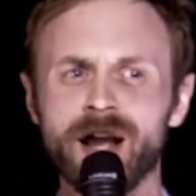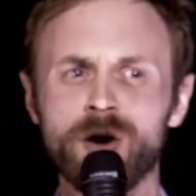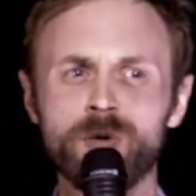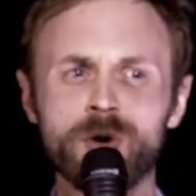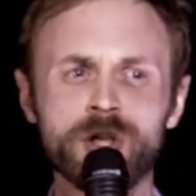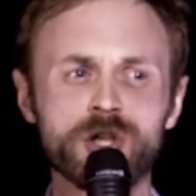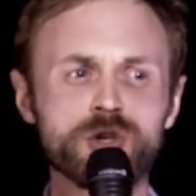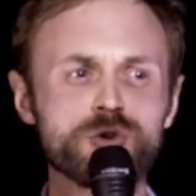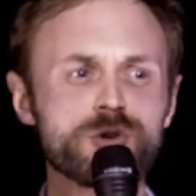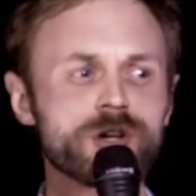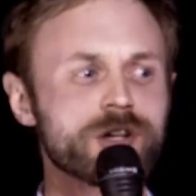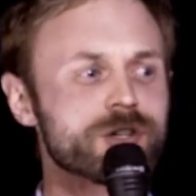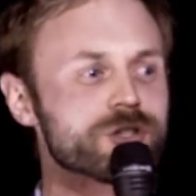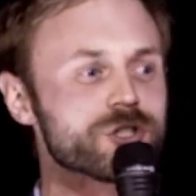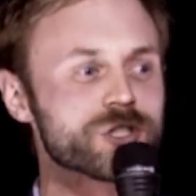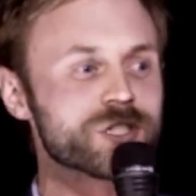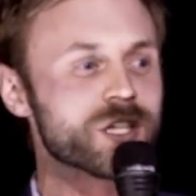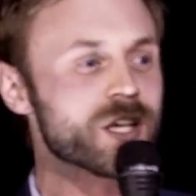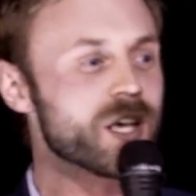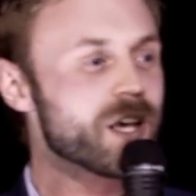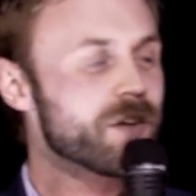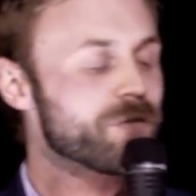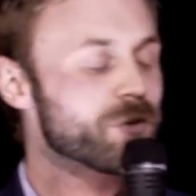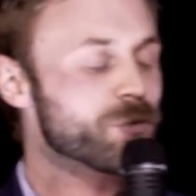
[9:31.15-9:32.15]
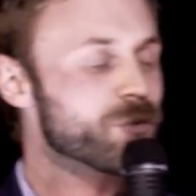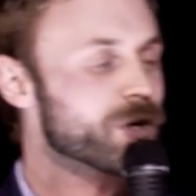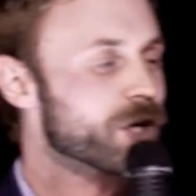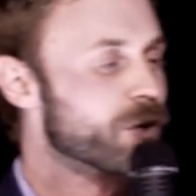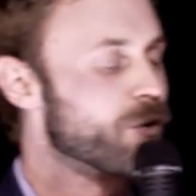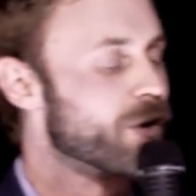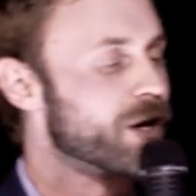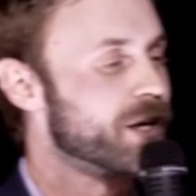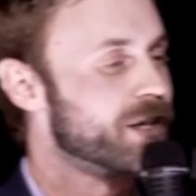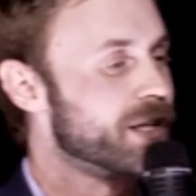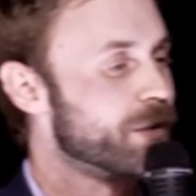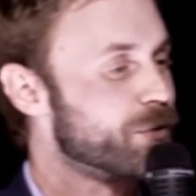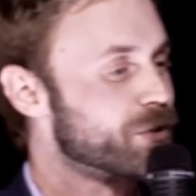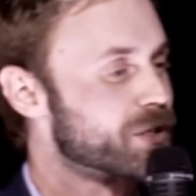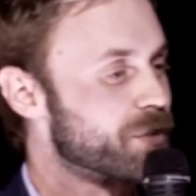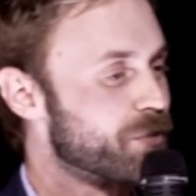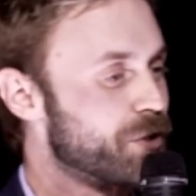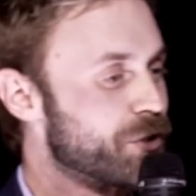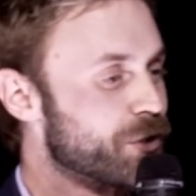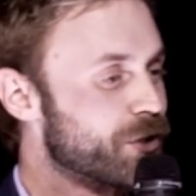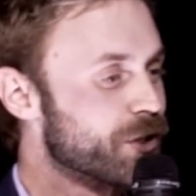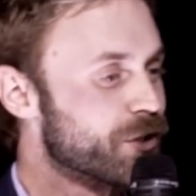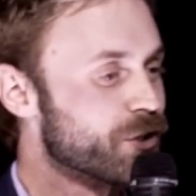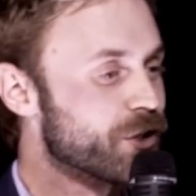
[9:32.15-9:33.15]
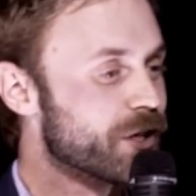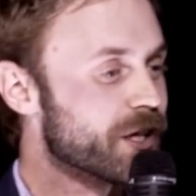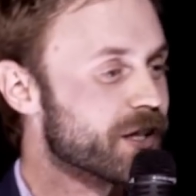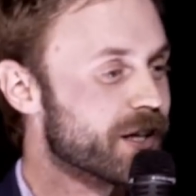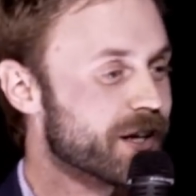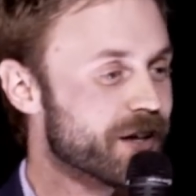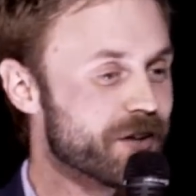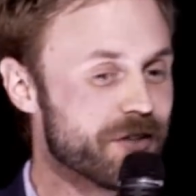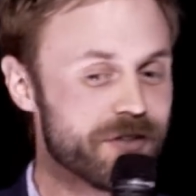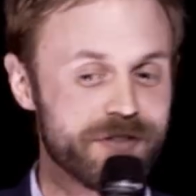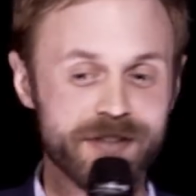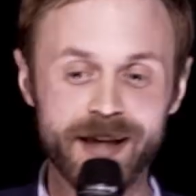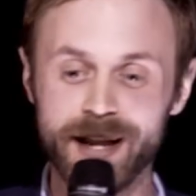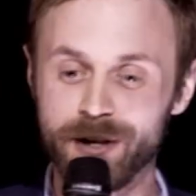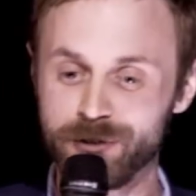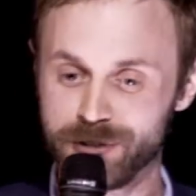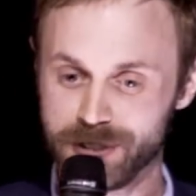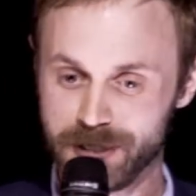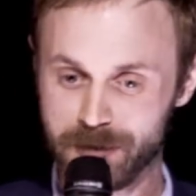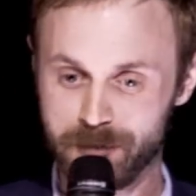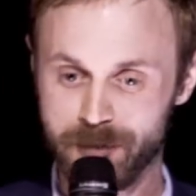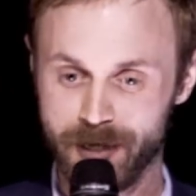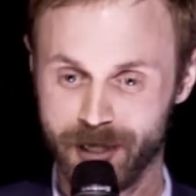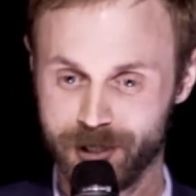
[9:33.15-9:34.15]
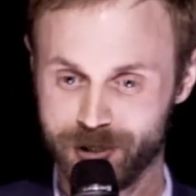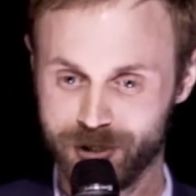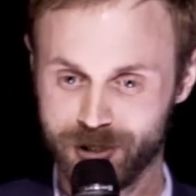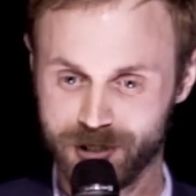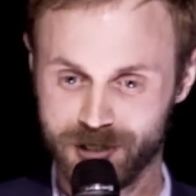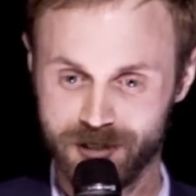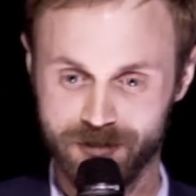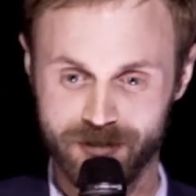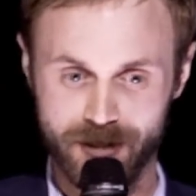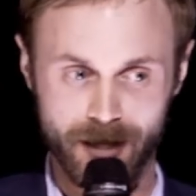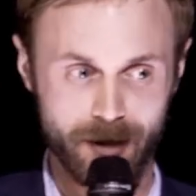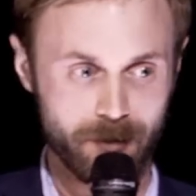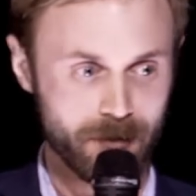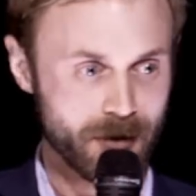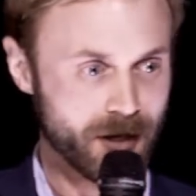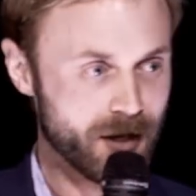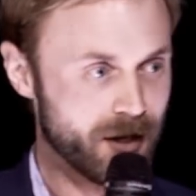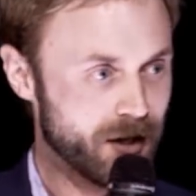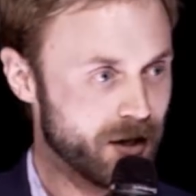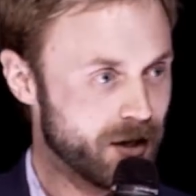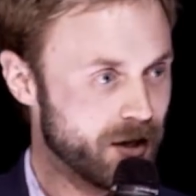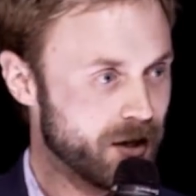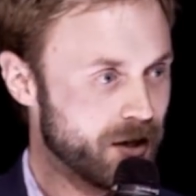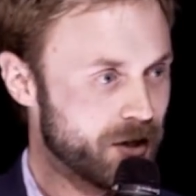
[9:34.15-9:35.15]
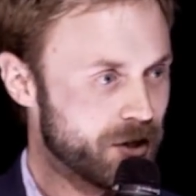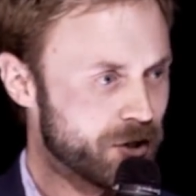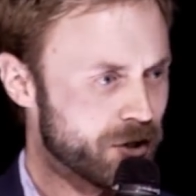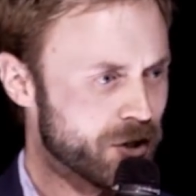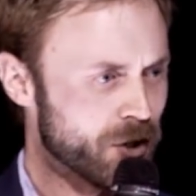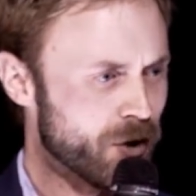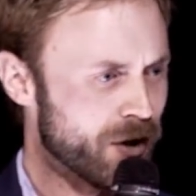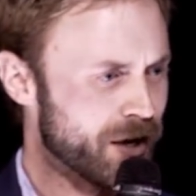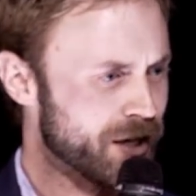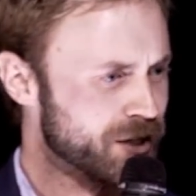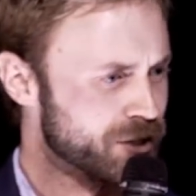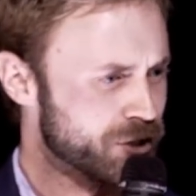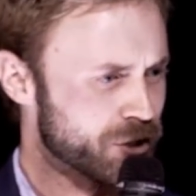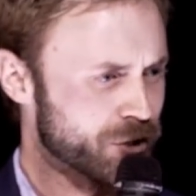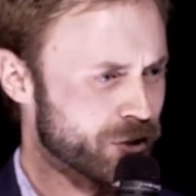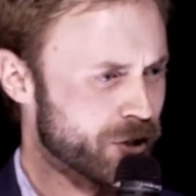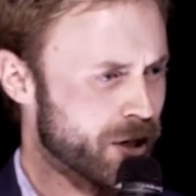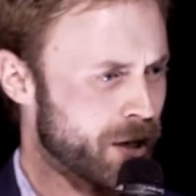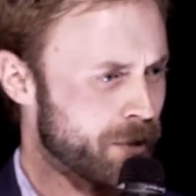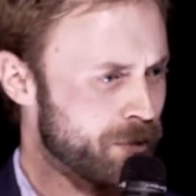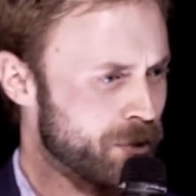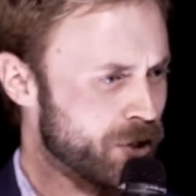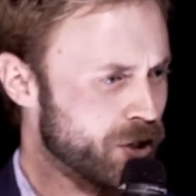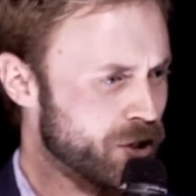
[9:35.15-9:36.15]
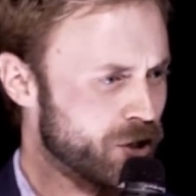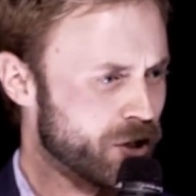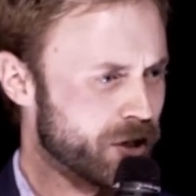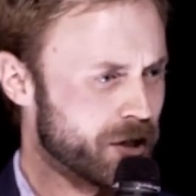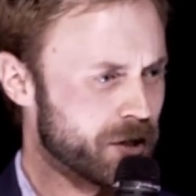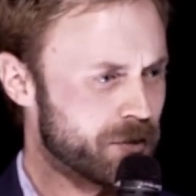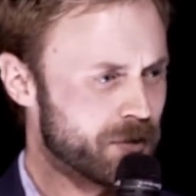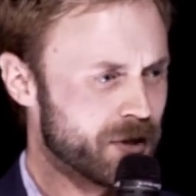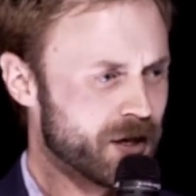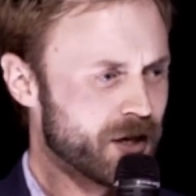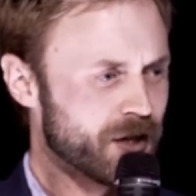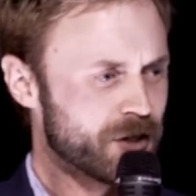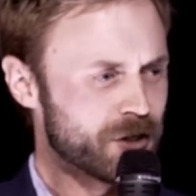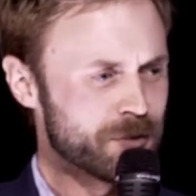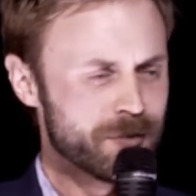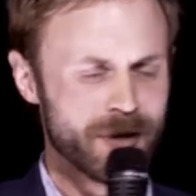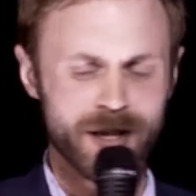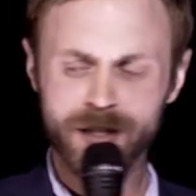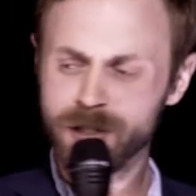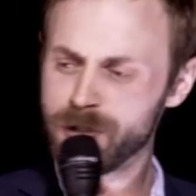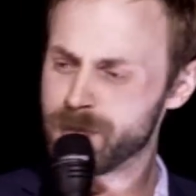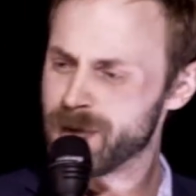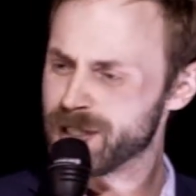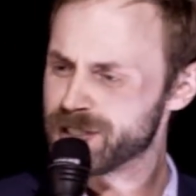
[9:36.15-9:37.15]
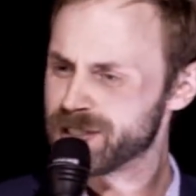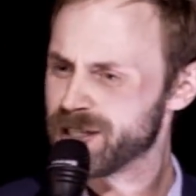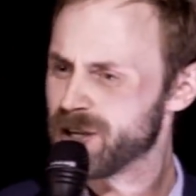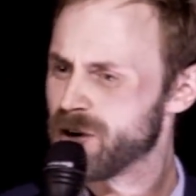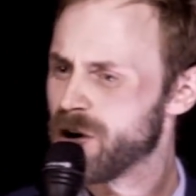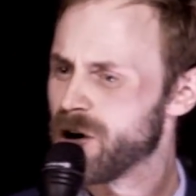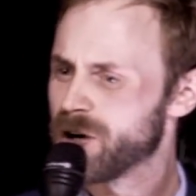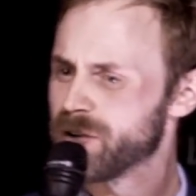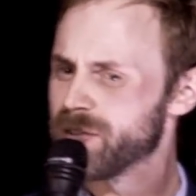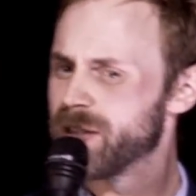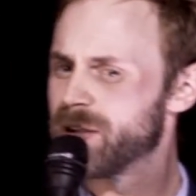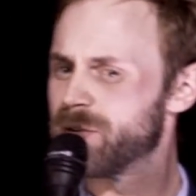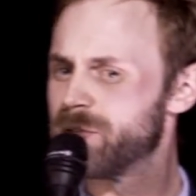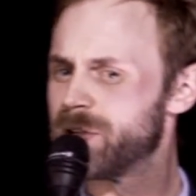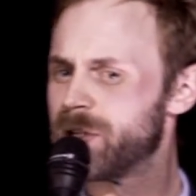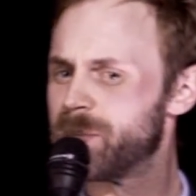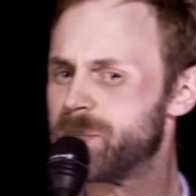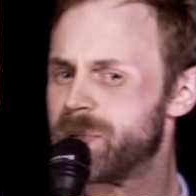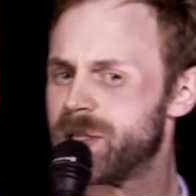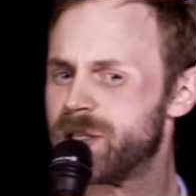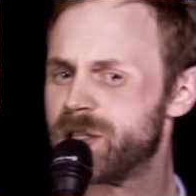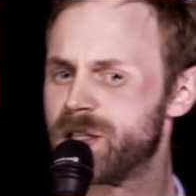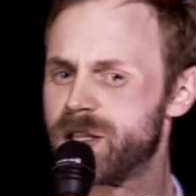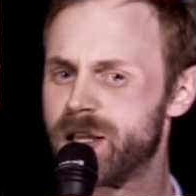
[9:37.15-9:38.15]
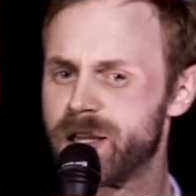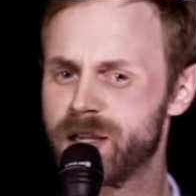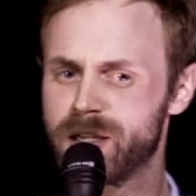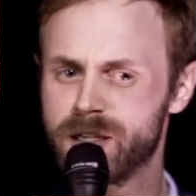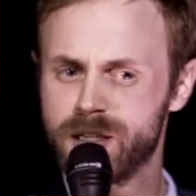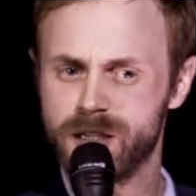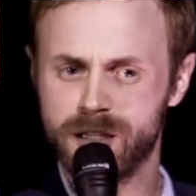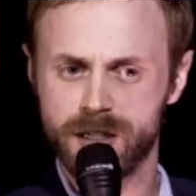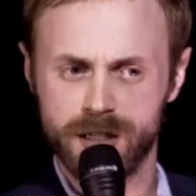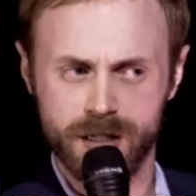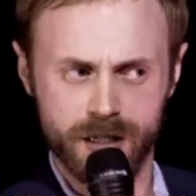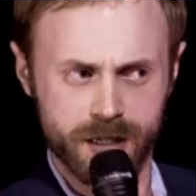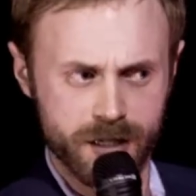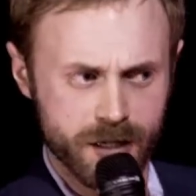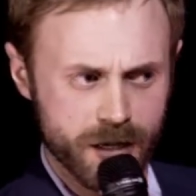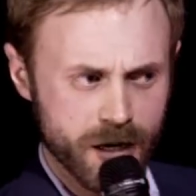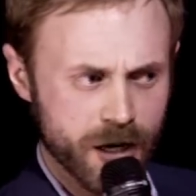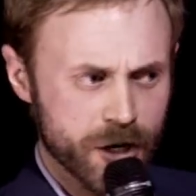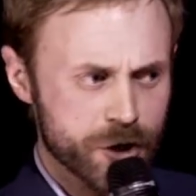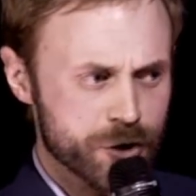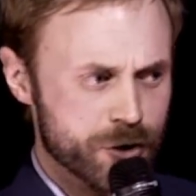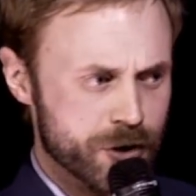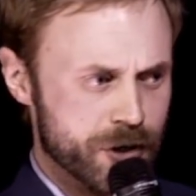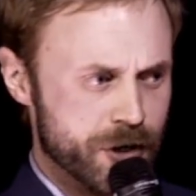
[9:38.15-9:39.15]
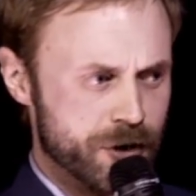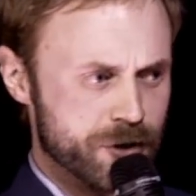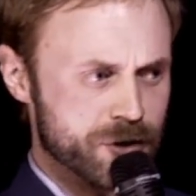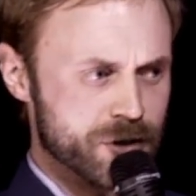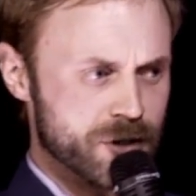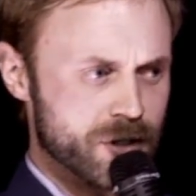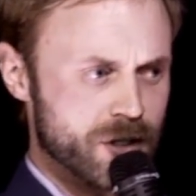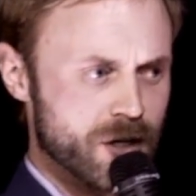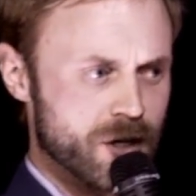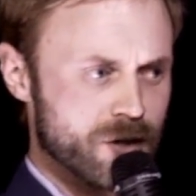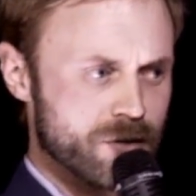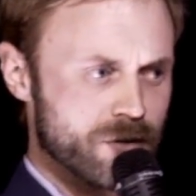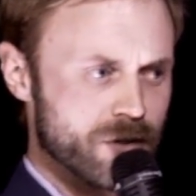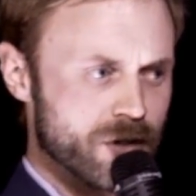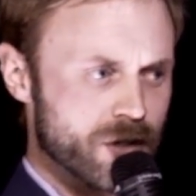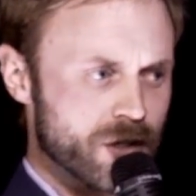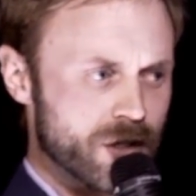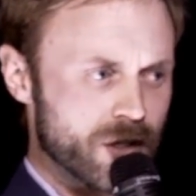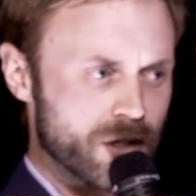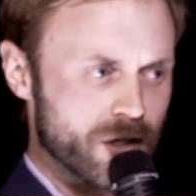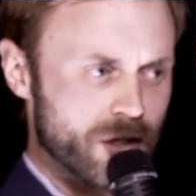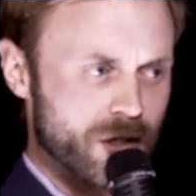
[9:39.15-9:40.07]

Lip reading: If you want to go on a date with somebody, you can look at like 1,000 pictures of them. You can go on Instagram. You can look at it. Do you imagine how hard that would have been like 100 years ago?